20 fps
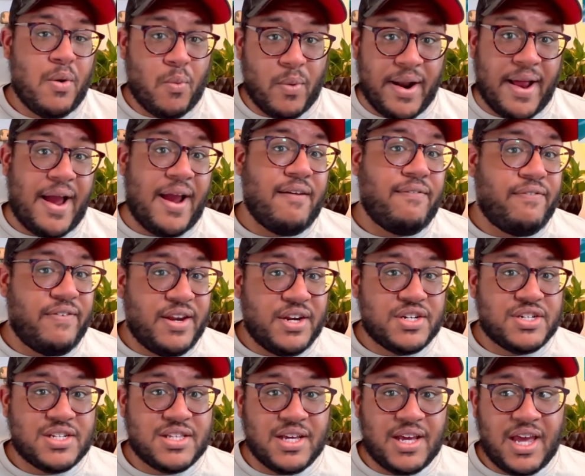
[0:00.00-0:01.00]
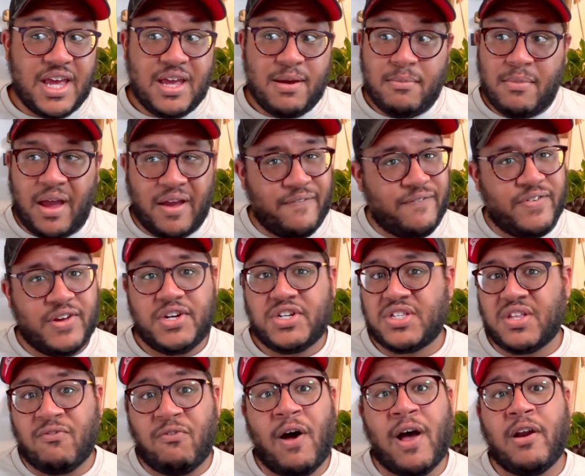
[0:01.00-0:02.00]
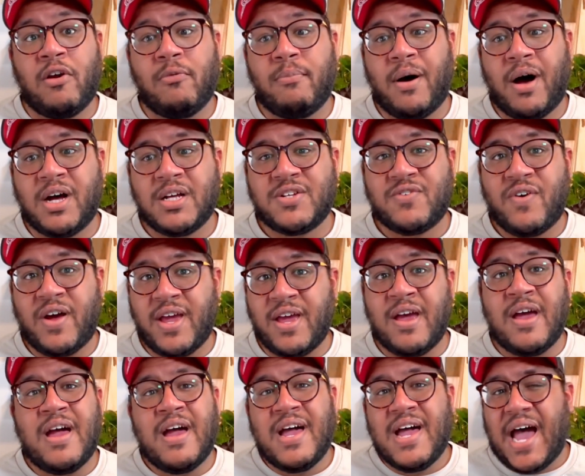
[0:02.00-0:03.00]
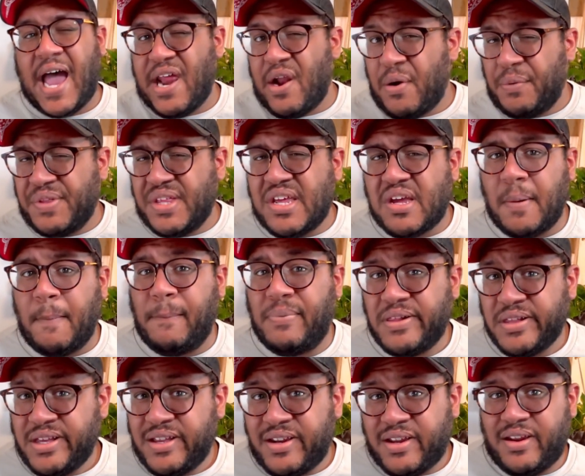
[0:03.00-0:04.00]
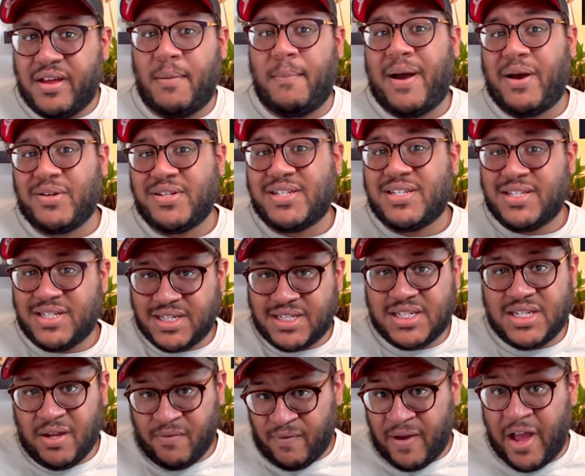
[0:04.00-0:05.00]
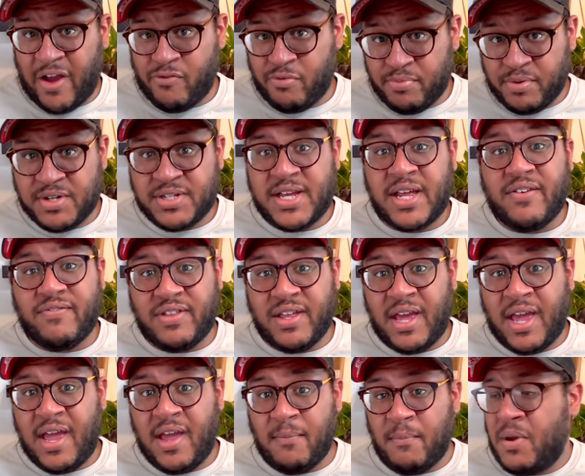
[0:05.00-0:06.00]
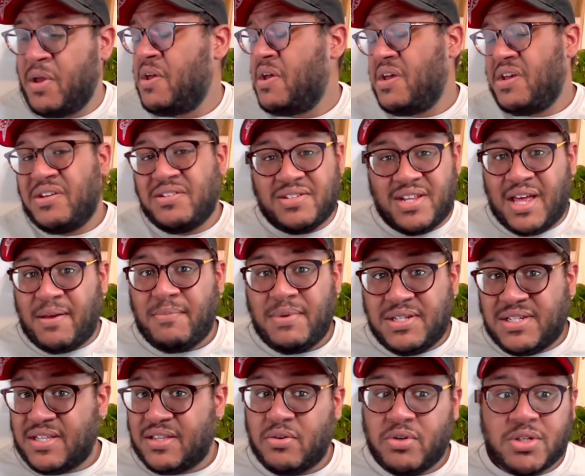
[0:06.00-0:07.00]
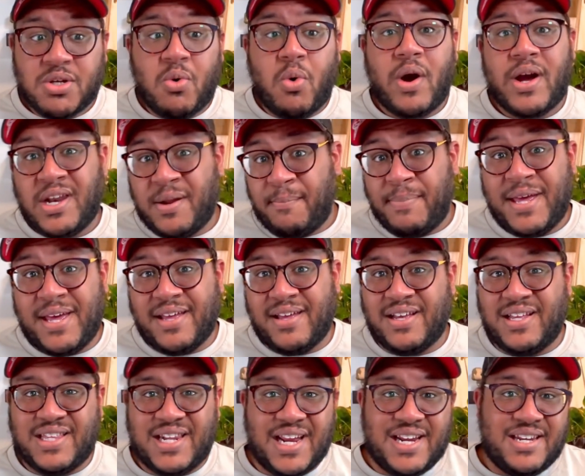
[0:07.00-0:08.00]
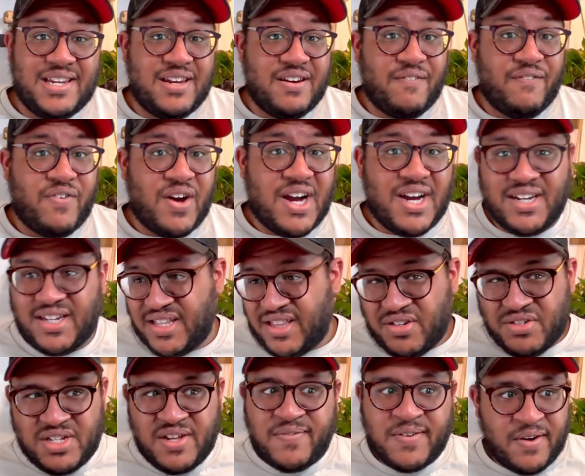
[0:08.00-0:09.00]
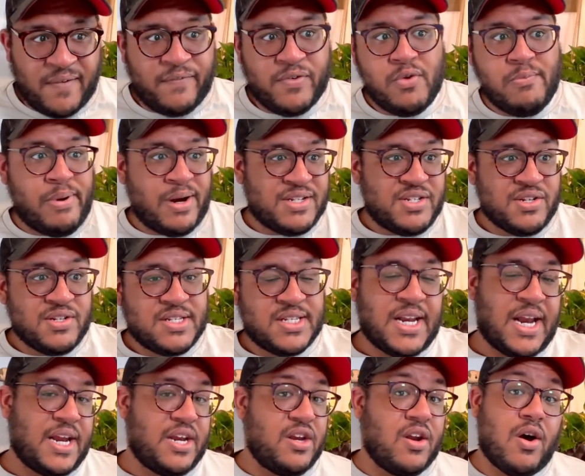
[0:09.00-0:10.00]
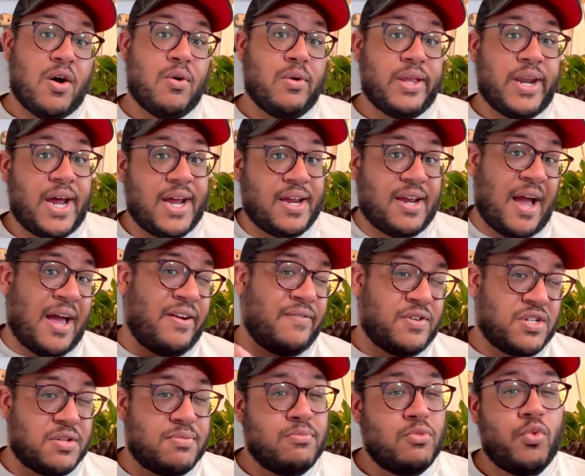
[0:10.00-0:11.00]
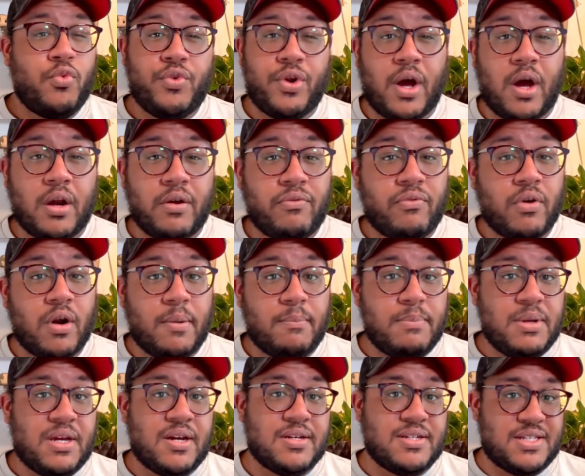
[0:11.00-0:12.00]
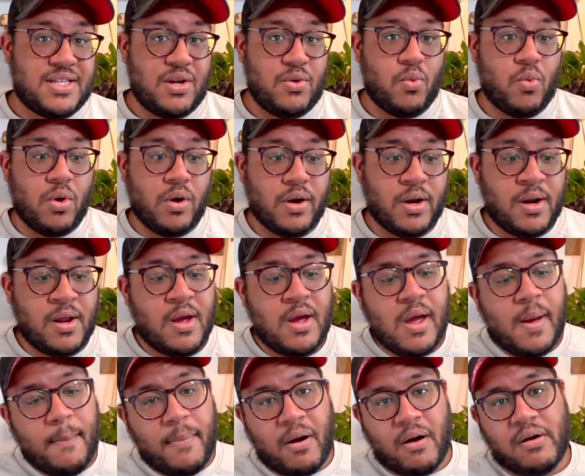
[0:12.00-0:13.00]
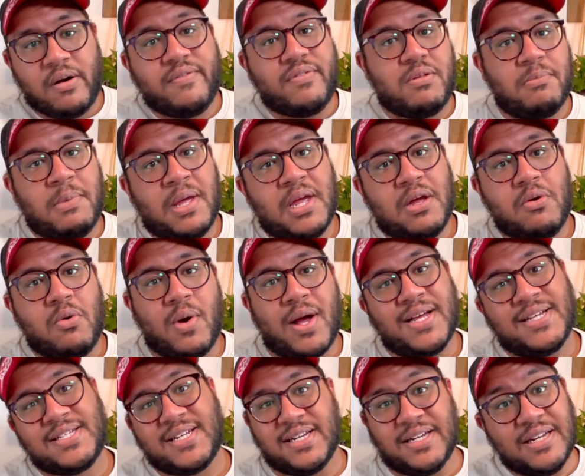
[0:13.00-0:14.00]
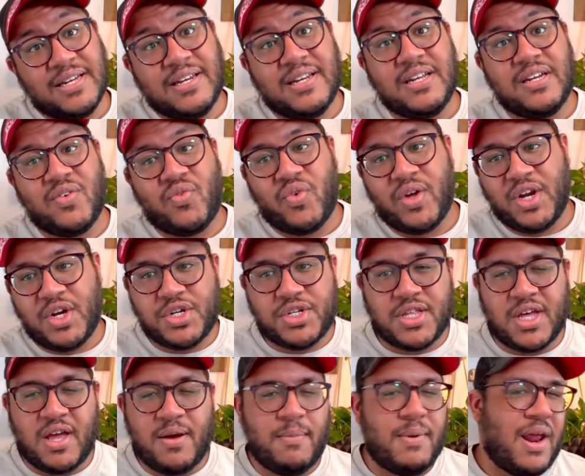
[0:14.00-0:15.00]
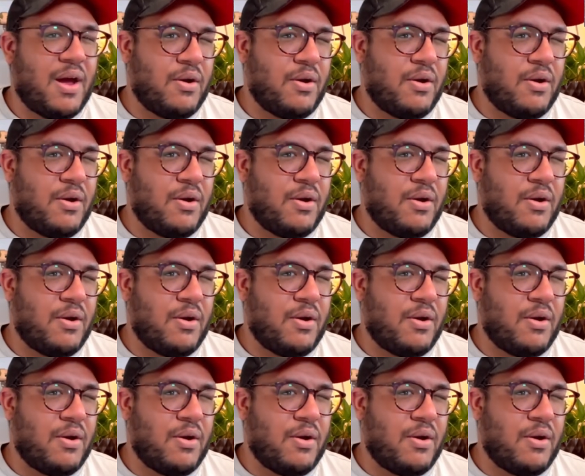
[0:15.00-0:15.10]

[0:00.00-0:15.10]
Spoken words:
When I finished the game, I finished the final boss fight, I'd only completed about 65% of the game. So that means that there was quite a bit that I didn't find. And there's even a few puzzles that I know that I kind of just moved on from because they weren't part of the main quest. I didn't need to finish them, and I